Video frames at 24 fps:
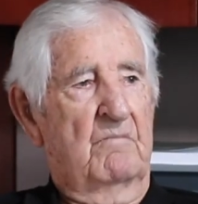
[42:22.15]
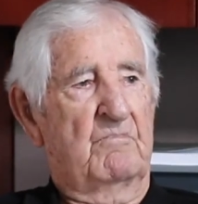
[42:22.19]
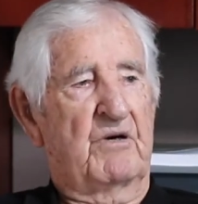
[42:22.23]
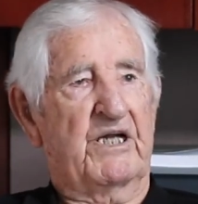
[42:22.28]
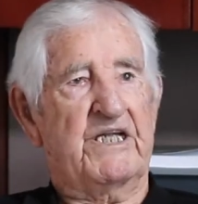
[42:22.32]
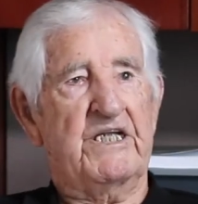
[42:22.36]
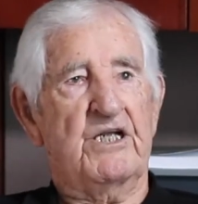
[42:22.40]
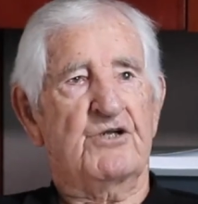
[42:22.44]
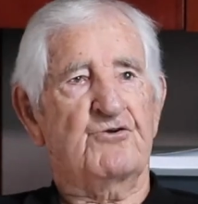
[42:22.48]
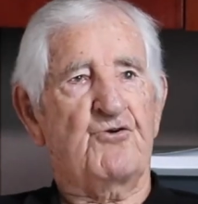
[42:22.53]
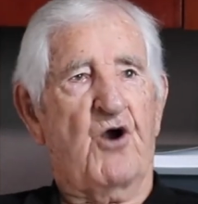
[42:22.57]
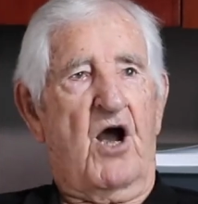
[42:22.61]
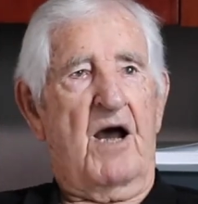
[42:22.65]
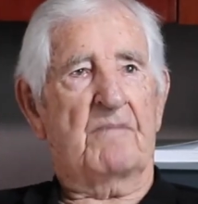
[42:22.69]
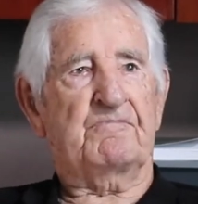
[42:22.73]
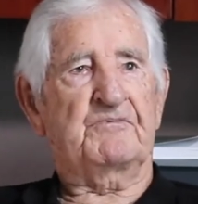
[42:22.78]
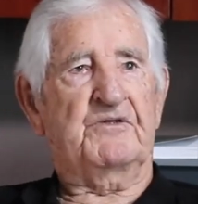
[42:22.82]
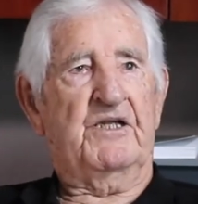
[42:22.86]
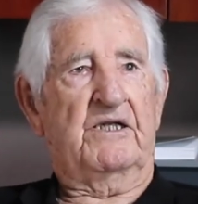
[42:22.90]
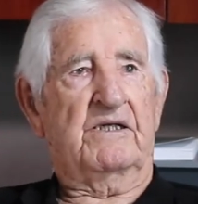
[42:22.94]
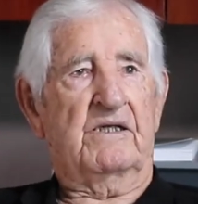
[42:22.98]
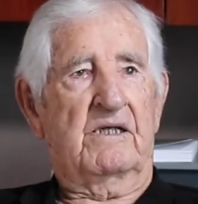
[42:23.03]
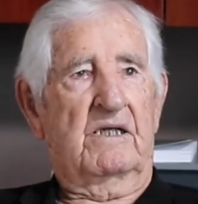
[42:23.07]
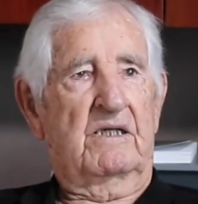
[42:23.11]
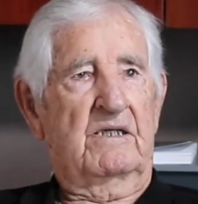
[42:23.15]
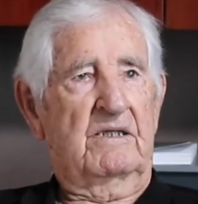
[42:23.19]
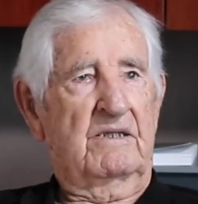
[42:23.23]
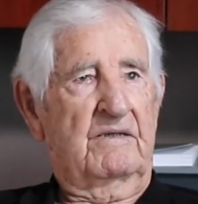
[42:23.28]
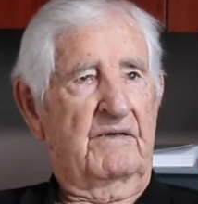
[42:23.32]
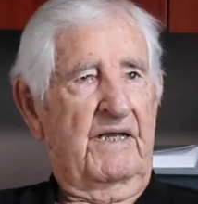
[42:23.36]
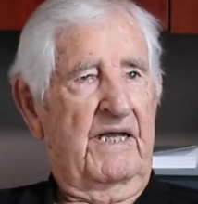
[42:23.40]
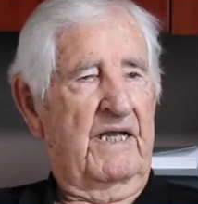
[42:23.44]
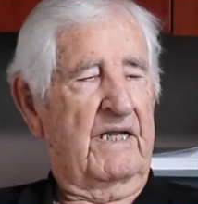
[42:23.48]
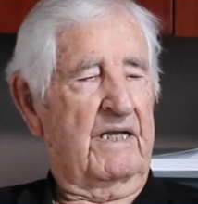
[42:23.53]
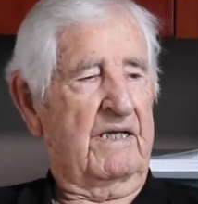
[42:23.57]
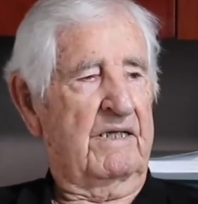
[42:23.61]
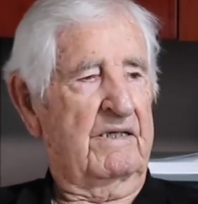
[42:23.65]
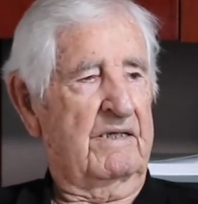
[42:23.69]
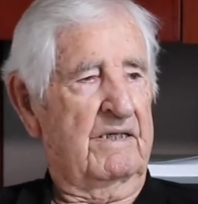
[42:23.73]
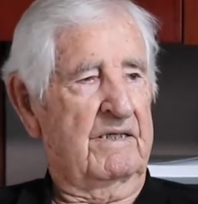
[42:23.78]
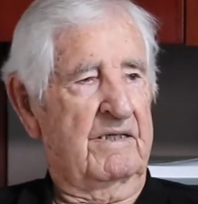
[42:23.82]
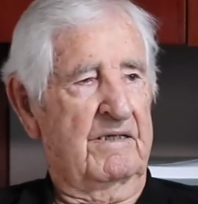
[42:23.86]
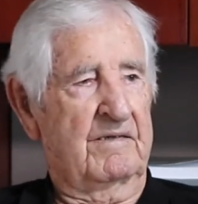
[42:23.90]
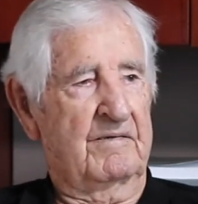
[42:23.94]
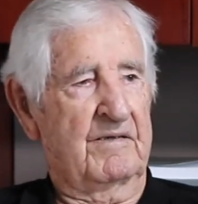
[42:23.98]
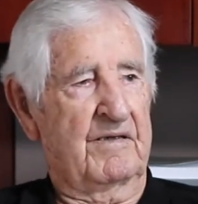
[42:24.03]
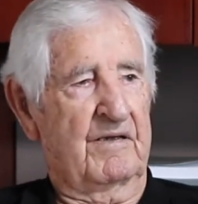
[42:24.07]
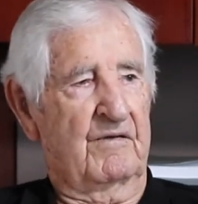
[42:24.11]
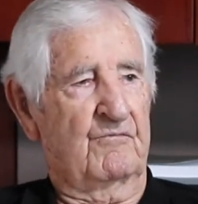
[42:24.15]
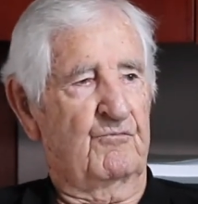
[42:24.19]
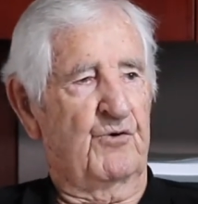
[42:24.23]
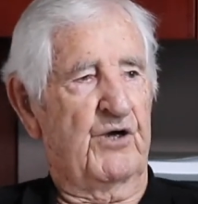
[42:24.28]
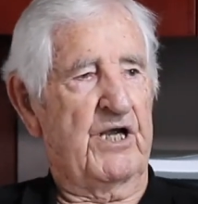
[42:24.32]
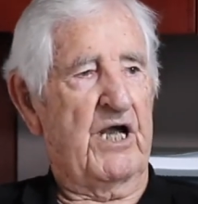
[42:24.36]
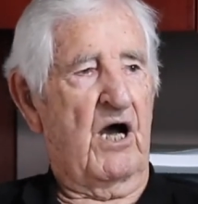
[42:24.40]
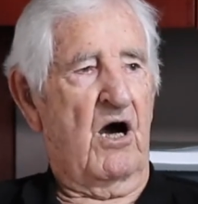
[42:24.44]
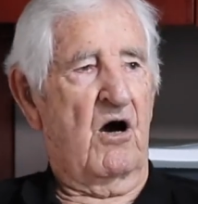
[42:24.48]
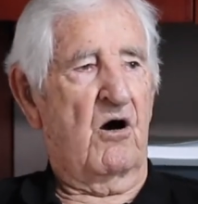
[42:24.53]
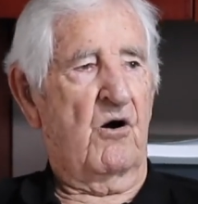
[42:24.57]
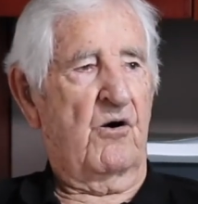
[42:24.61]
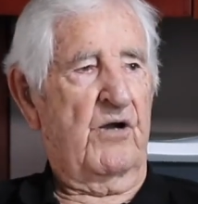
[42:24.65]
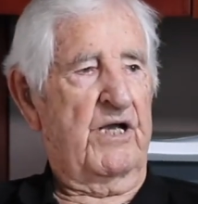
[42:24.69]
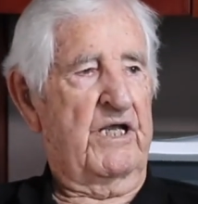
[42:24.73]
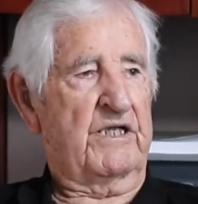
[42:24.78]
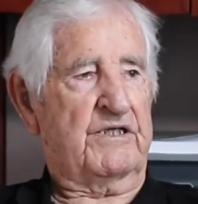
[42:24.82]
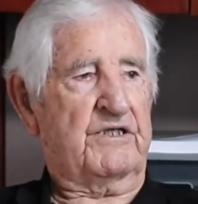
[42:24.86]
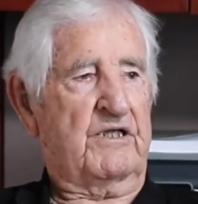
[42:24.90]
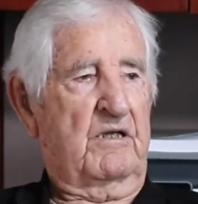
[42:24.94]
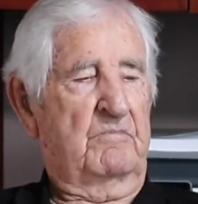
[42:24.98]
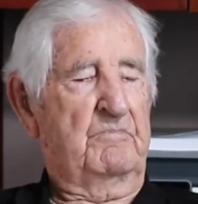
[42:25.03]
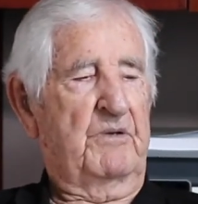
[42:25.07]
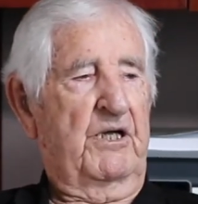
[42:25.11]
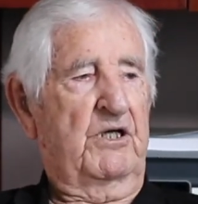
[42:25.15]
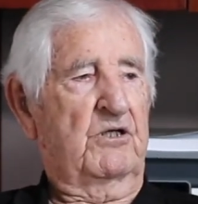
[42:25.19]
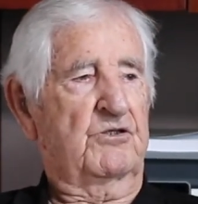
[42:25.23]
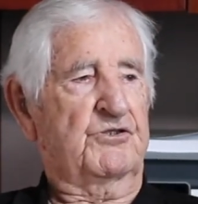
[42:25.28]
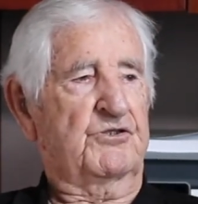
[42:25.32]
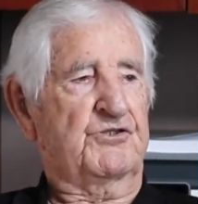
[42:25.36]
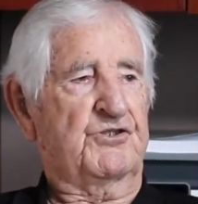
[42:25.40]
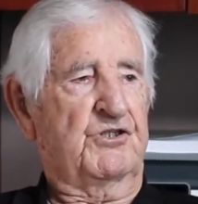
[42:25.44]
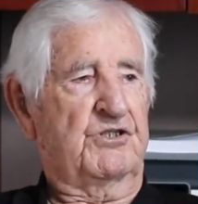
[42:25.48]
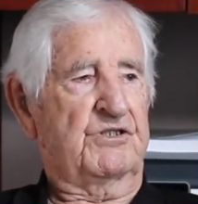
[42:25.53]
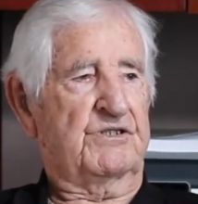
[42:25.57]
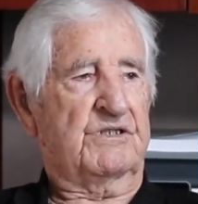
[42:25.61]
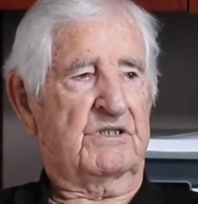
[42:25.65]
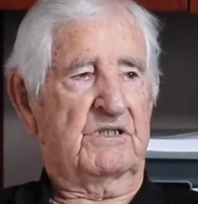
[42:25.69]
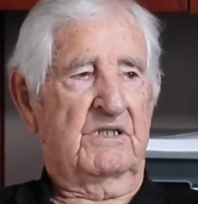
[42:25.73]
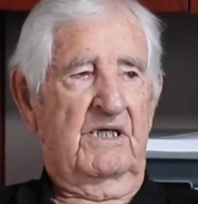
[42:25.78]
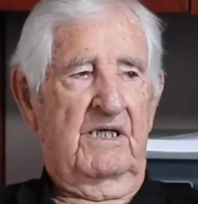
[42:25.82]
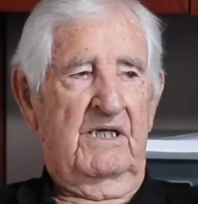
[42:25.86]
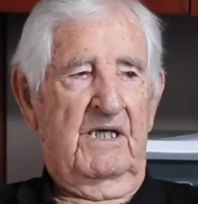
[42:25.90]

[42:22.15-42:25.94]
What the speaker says: But he dropped it, and we all hit the bilges,